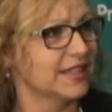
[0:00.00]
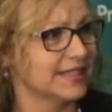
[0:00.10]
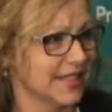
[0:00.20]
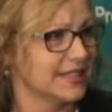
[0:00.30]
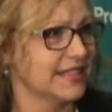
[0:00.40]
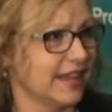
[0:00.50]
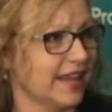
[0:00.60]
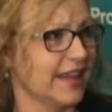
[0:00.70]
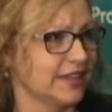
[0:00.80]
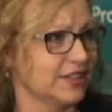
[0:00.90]
attesting to
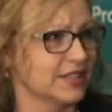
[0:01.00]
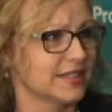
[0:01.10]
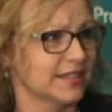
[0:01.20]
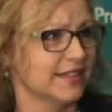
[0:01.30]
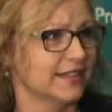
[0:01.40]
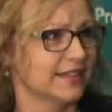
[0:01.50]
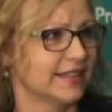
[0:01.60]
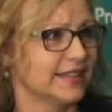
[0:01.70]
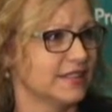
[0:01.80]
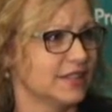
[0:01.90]
that accuracy
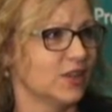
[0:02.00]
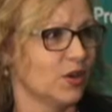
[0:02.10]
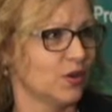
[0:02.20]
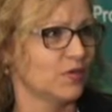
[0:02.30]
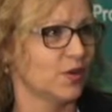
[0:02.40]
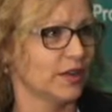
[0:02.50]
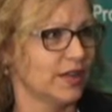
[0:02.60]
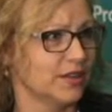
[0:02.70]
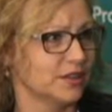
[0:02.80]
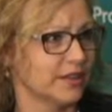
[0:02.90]
in ZO
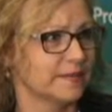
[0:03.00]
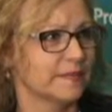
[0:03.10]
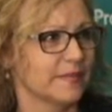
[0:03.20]
400.